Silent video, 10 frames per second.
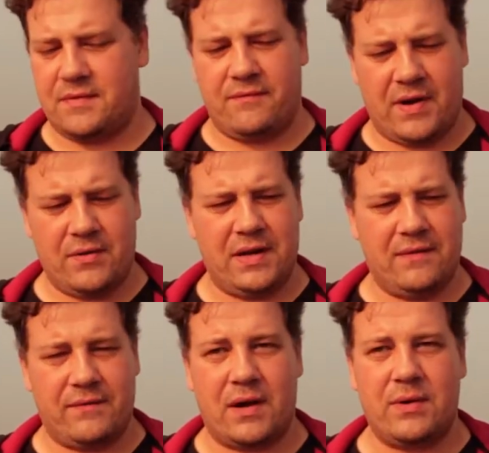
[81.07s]
very,
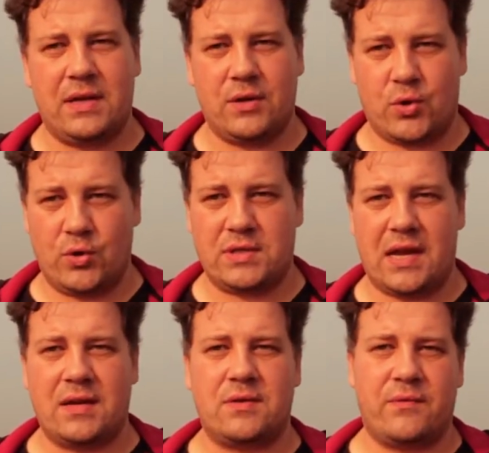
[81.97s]
very good
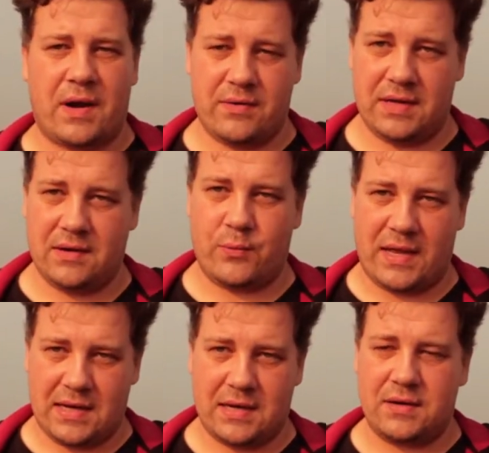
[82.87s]
and very
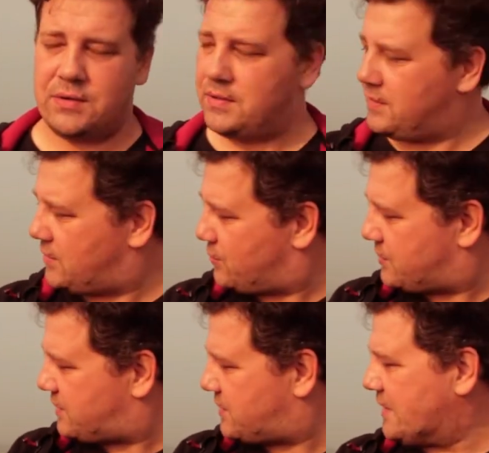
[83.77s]
well
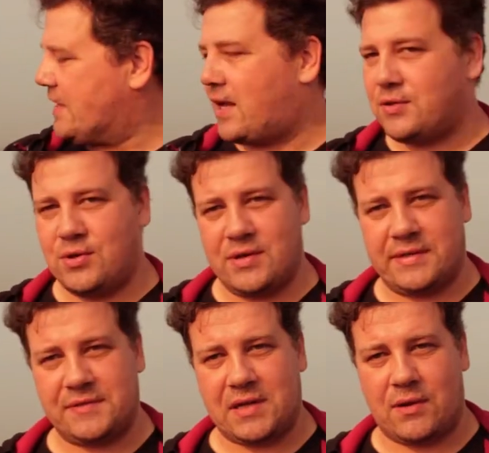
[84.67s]
used
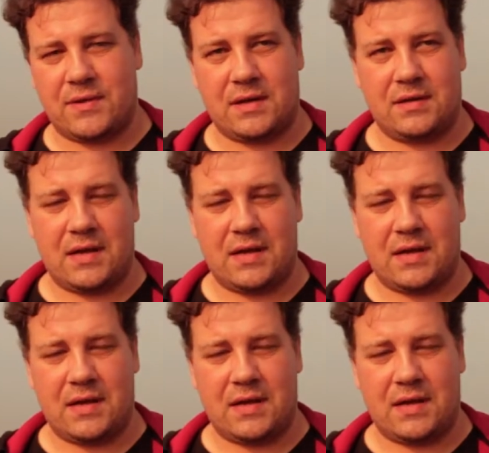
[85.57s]
alternatives out there,